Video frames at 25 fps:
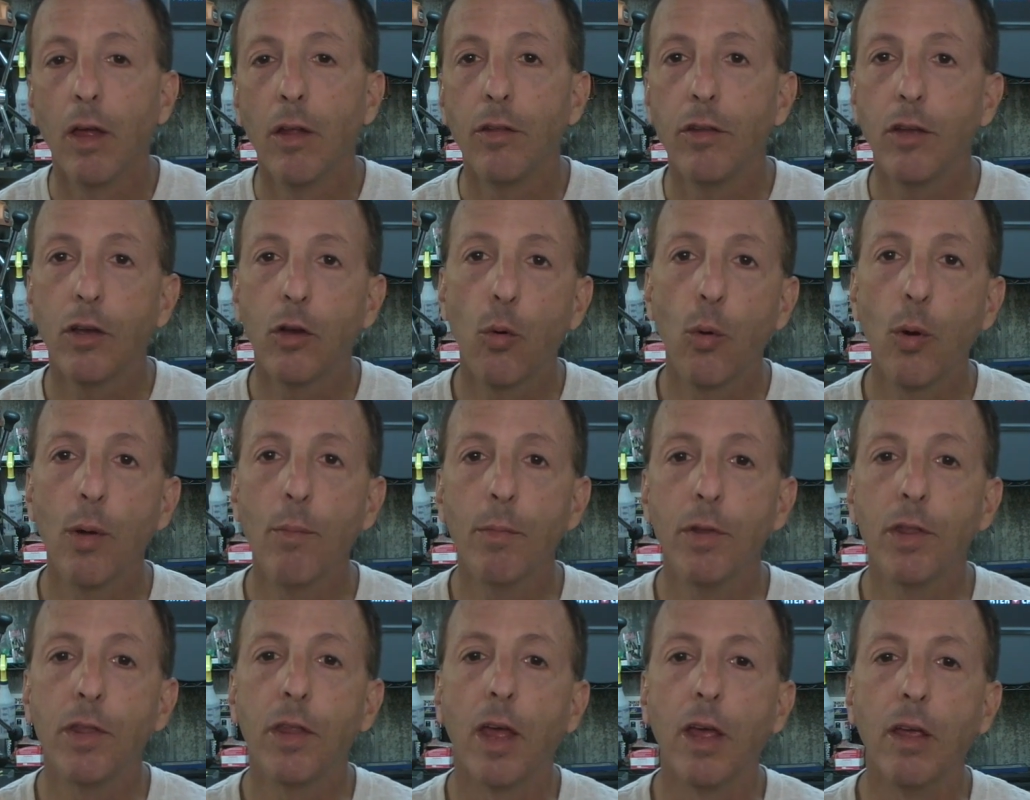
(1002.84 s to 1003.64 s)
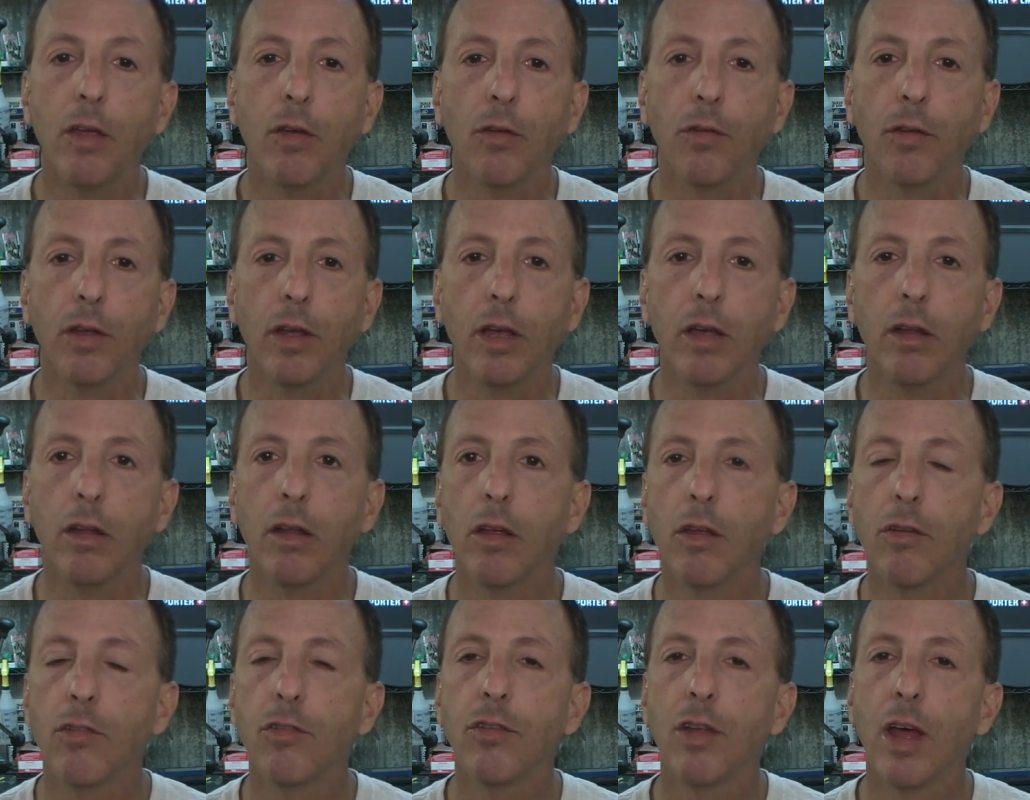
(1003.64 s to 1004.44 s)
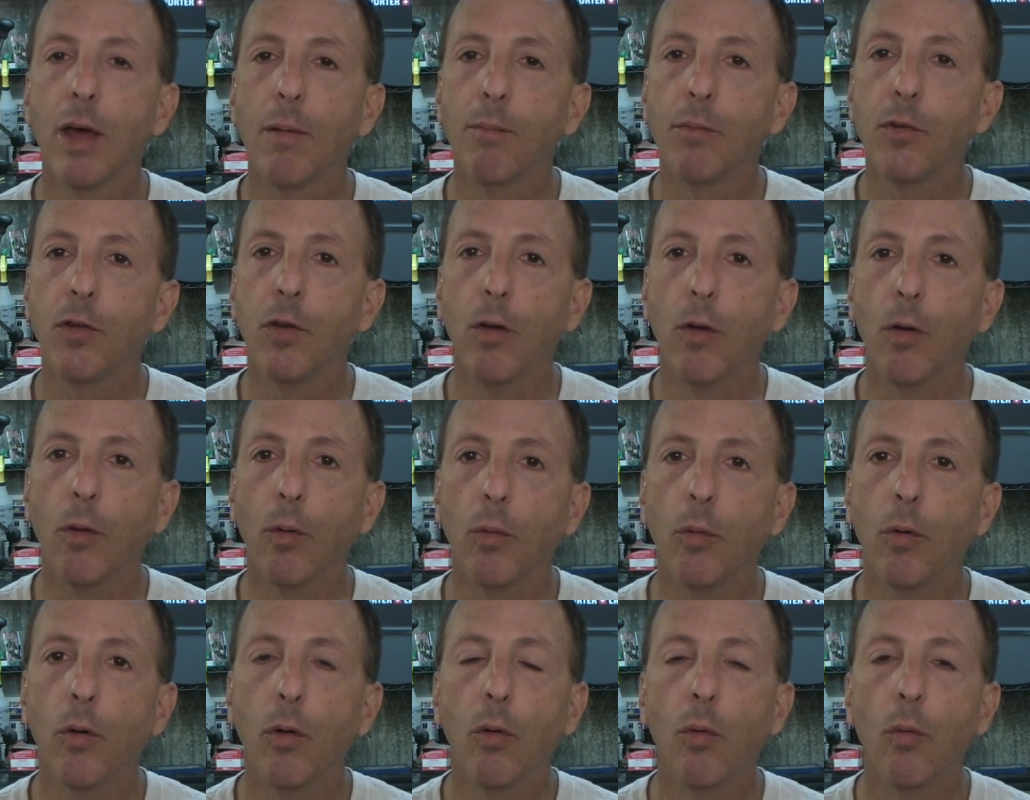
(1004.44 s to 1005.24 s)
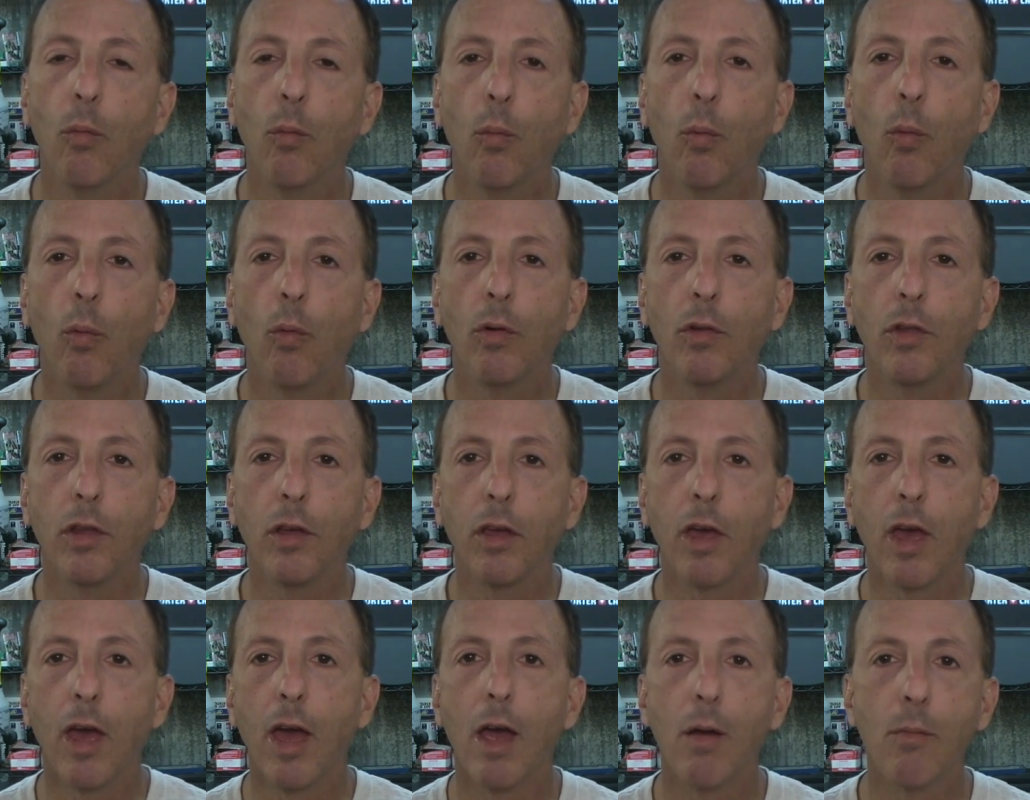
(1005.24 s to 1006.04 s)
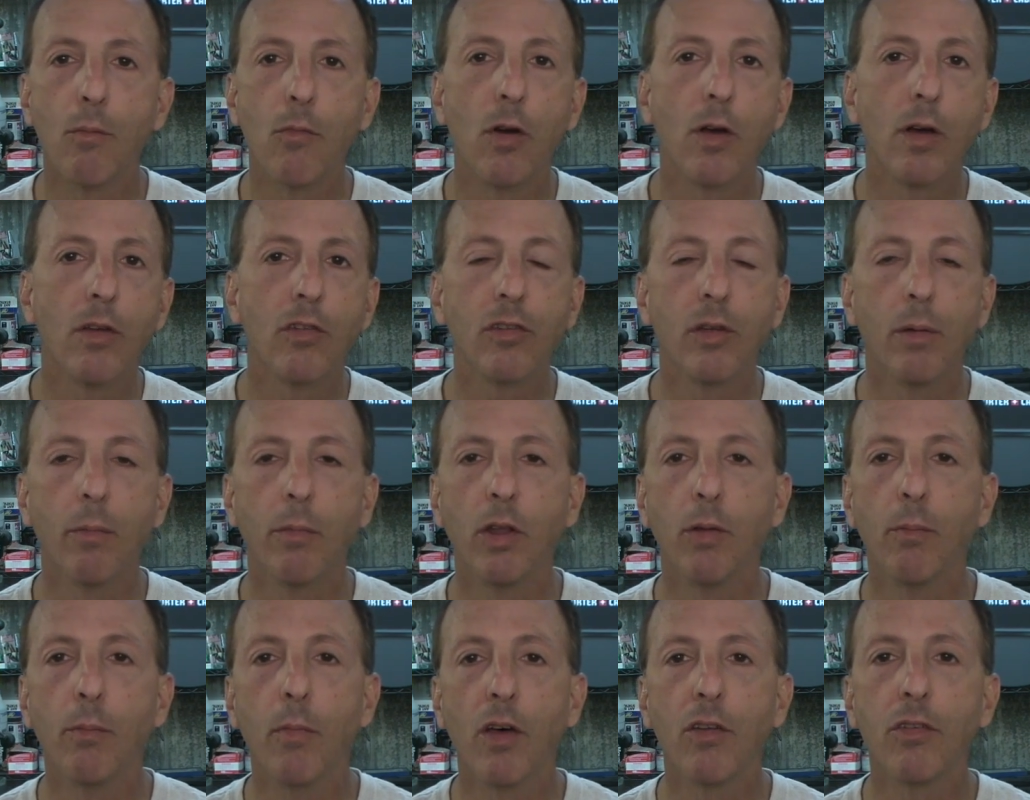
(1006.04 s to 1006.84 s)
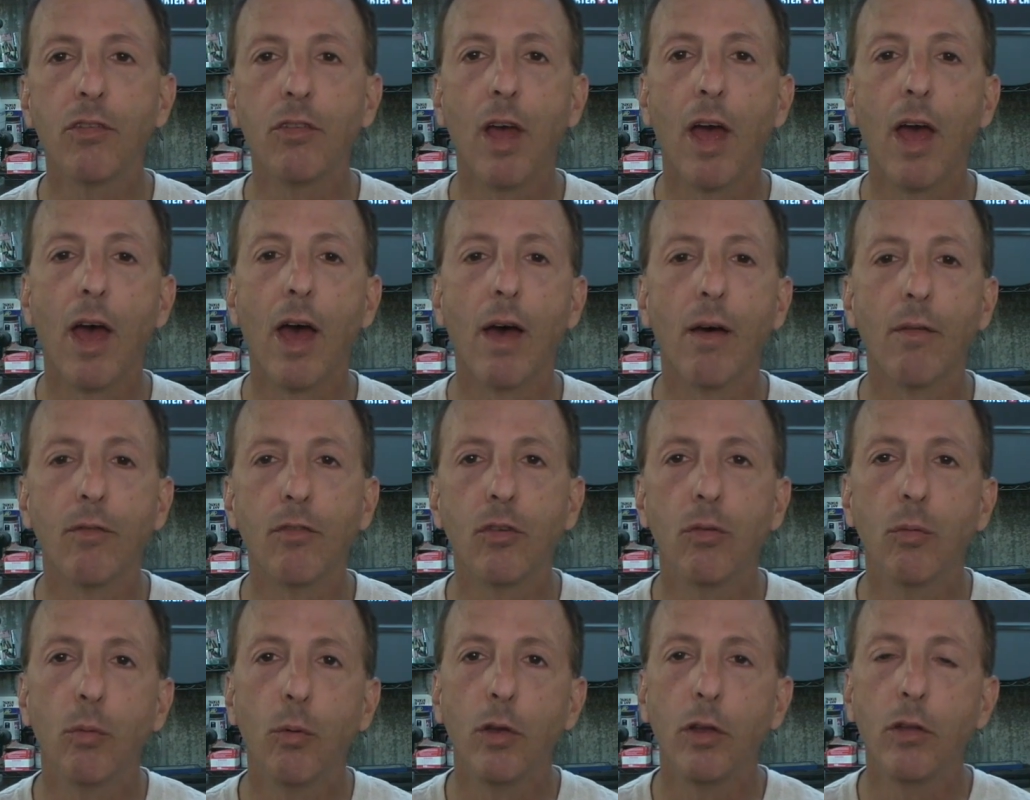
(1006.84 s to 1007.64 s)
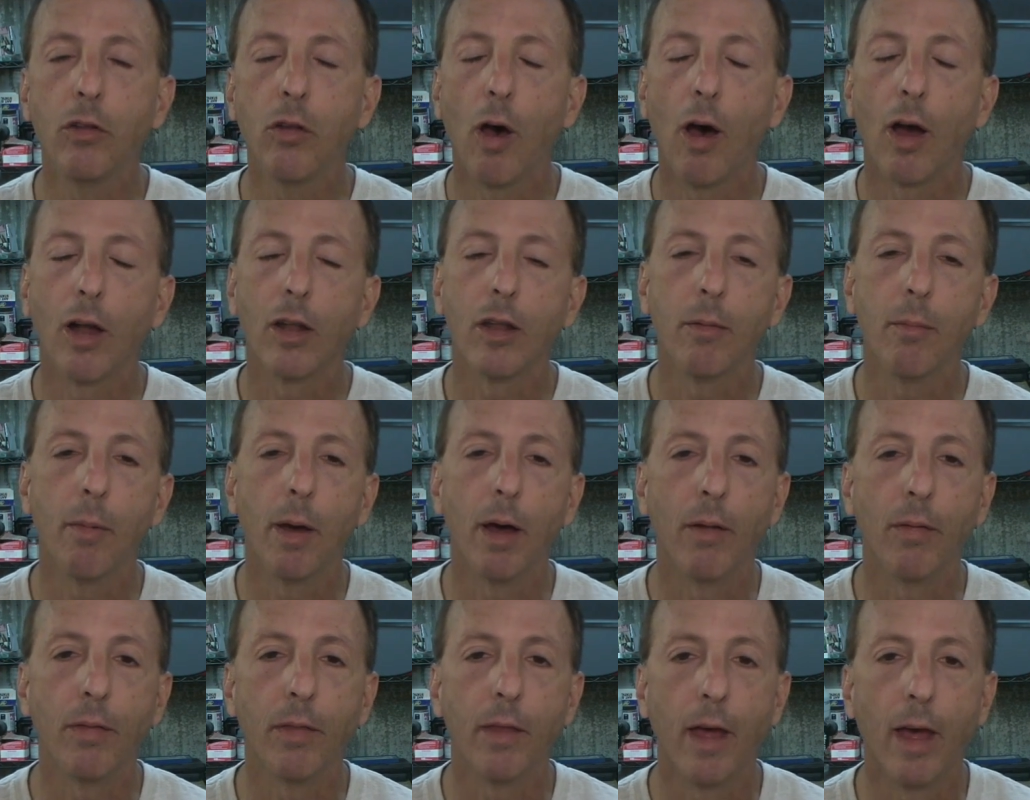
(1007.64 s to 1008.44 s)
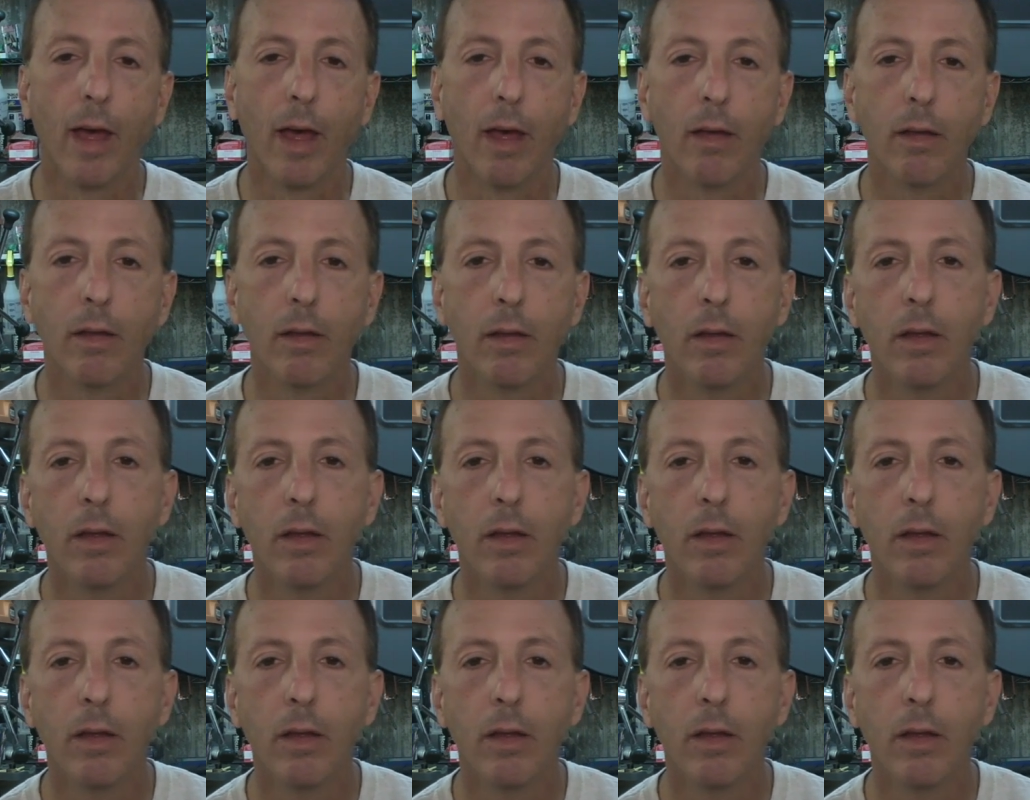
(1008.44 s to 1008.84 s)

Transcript: The equipment that you'll need, step two. The camera, some of the must-haves, we talked about that.